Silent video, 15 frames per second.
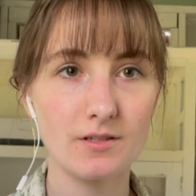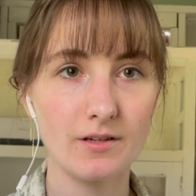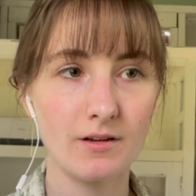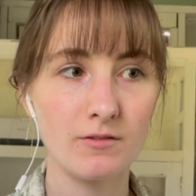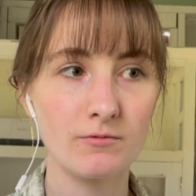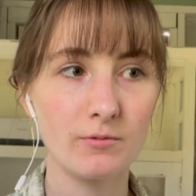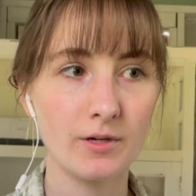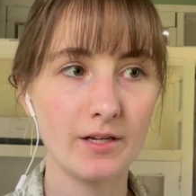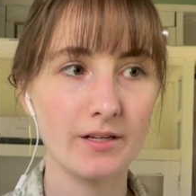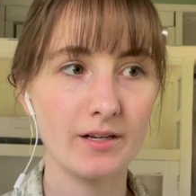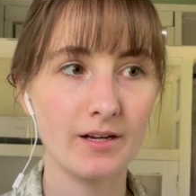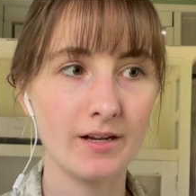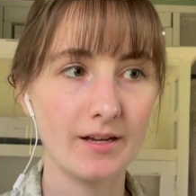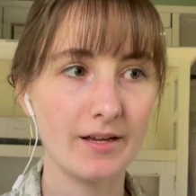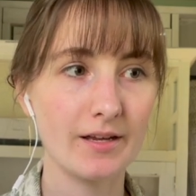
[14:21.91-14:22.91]
of what
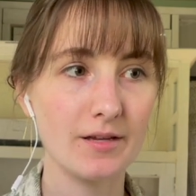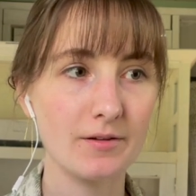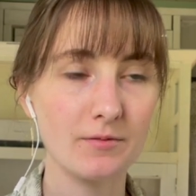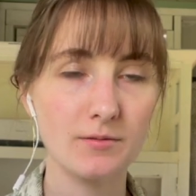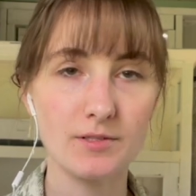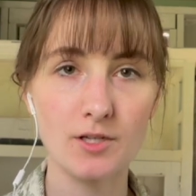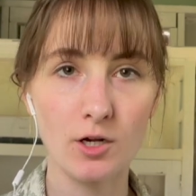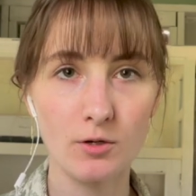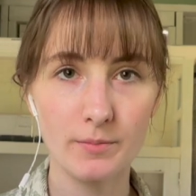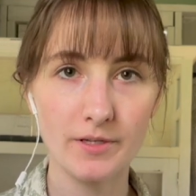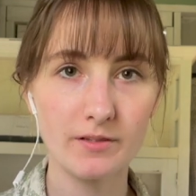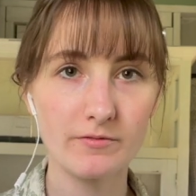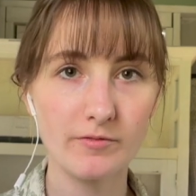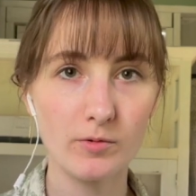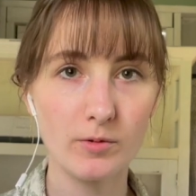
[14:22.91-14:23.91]
I was
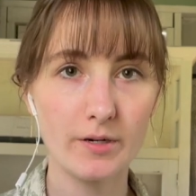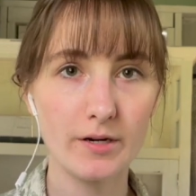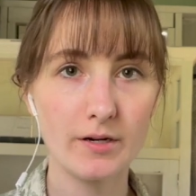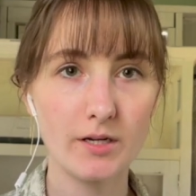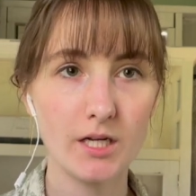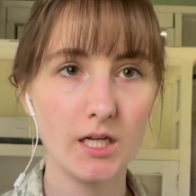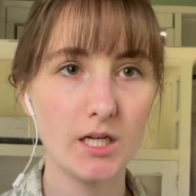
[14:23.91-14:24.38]
hoping for